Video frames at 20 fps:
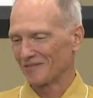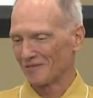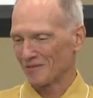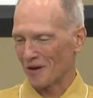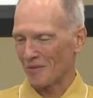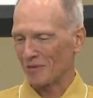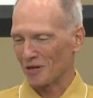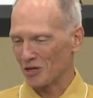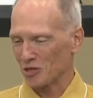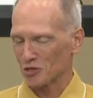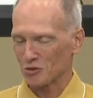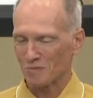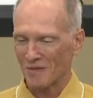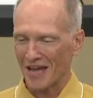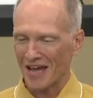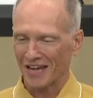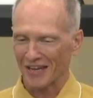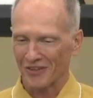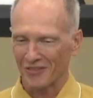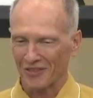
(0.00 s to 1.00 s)
reminisce
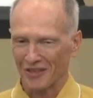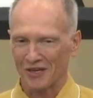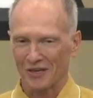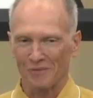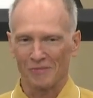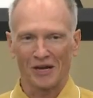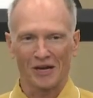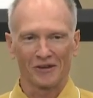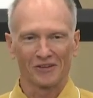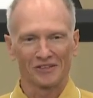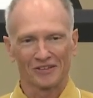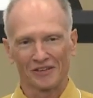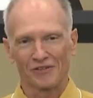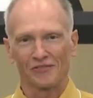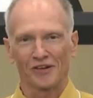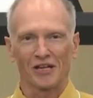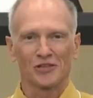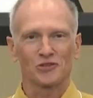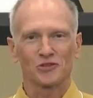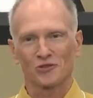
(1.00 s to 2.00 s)
back and think about
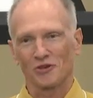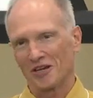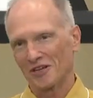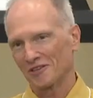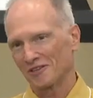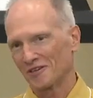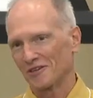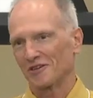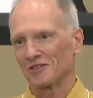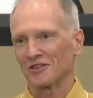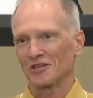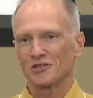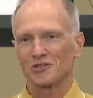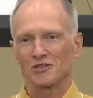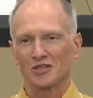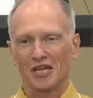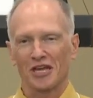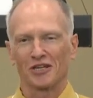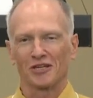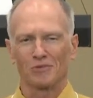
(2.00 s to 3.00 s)
events, right? There,
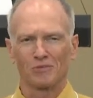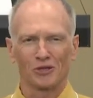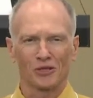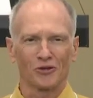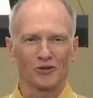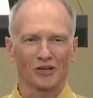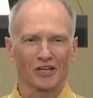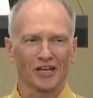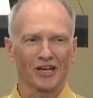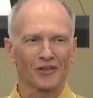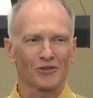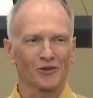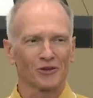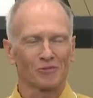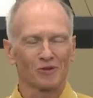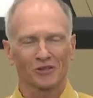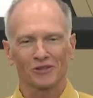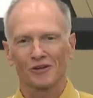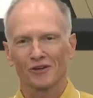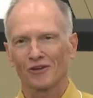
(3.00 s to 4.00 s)
things tend to blur together,
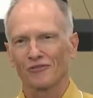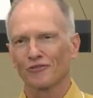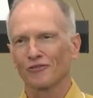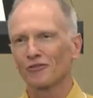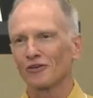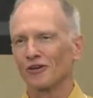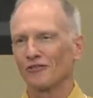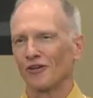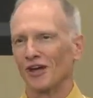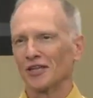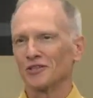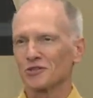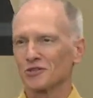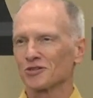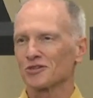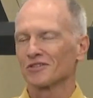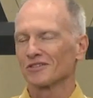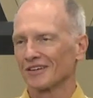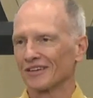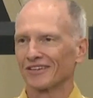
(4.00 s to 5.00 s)
but there are a few
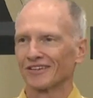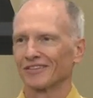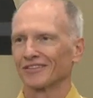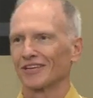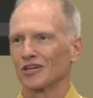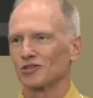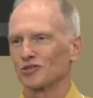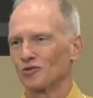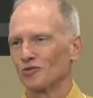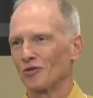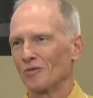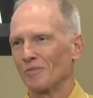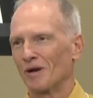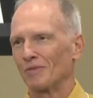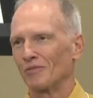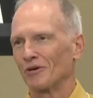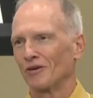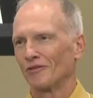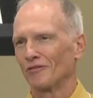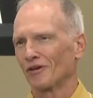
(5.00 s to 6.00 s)
events that you
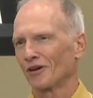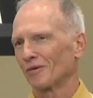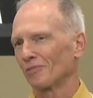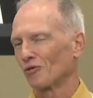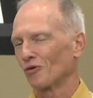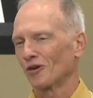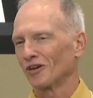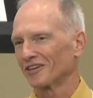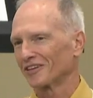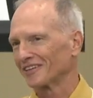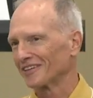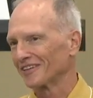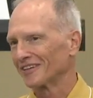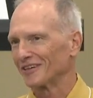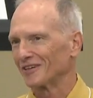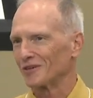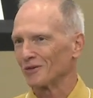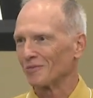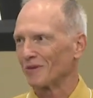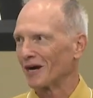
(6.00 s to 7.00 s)
remember very poignantly
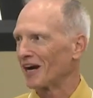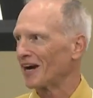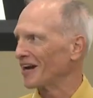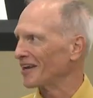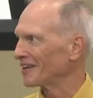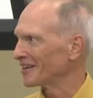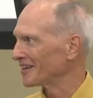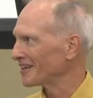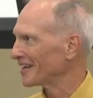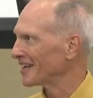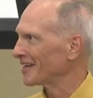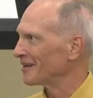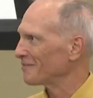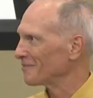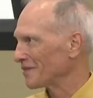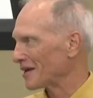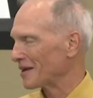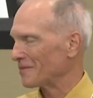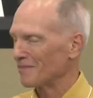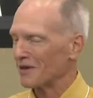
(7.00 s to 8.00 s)
in your mind, and, and,
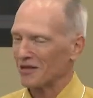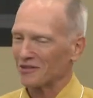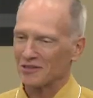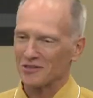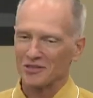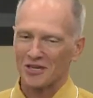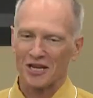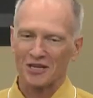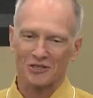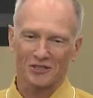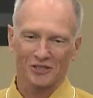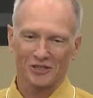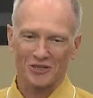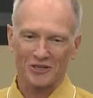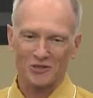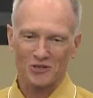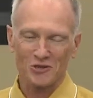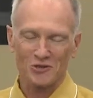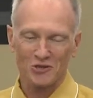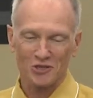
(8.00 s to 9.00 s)
and Beth is actually
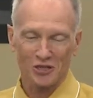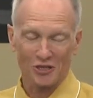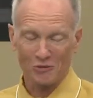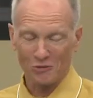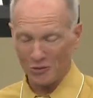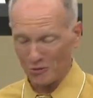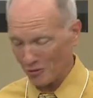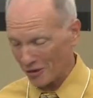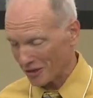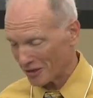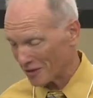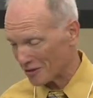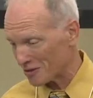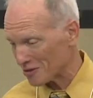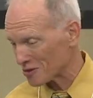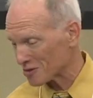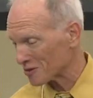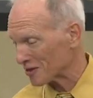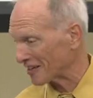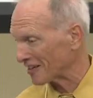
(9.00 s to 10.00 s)
associated with one of
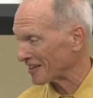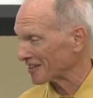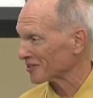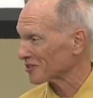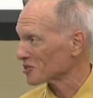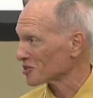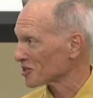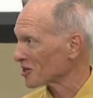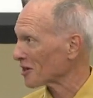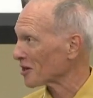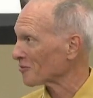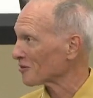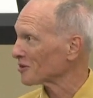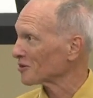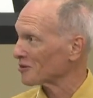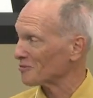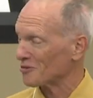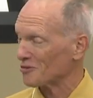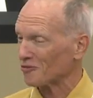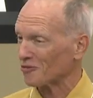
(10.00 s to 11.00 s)
those, so I'd like to share it with
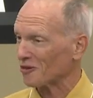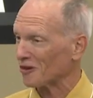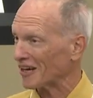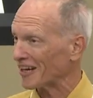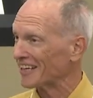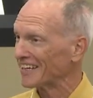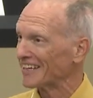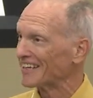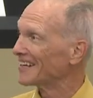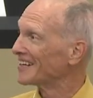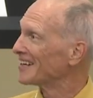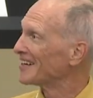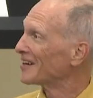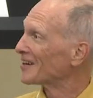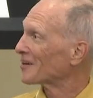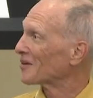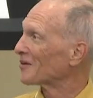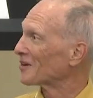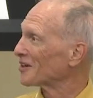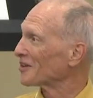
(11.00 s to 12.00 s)
you before I
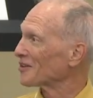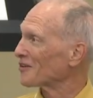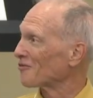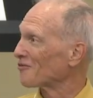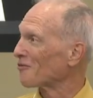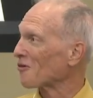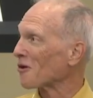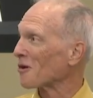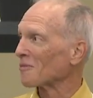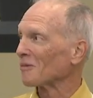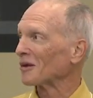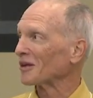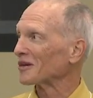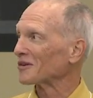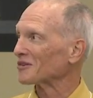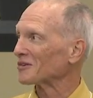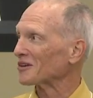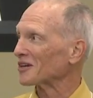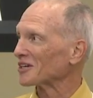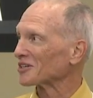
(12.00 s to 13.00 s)
go into the formal
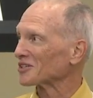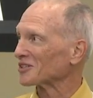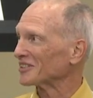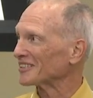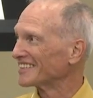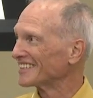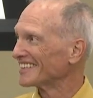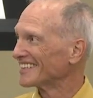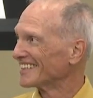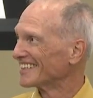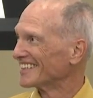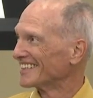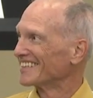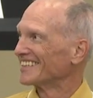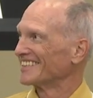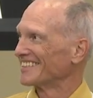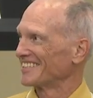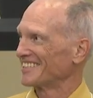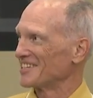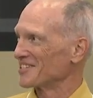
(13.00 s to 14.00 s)
introduction.
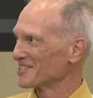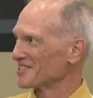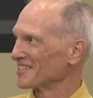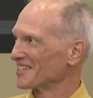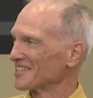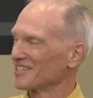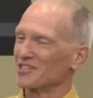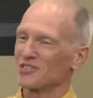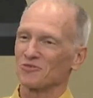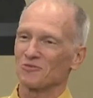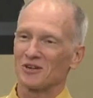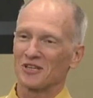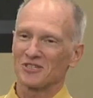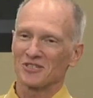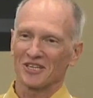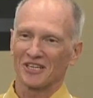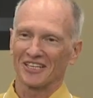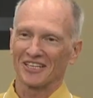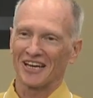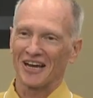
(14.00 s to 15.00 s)
She's, she's
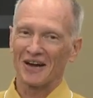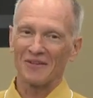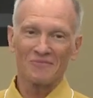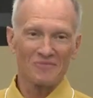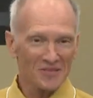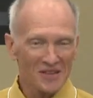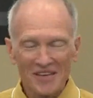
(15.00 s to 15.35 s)
wincing now.